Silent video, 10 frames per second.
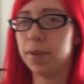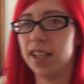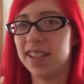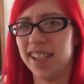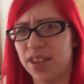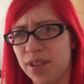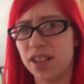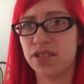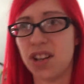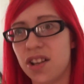but it's like
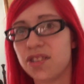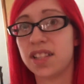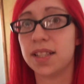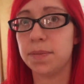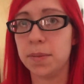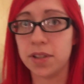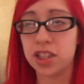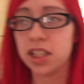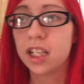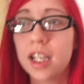$300 and that's pretty much
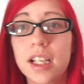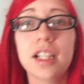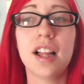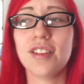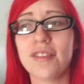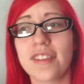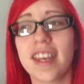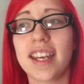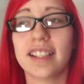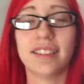it. Other than
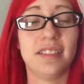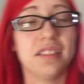that,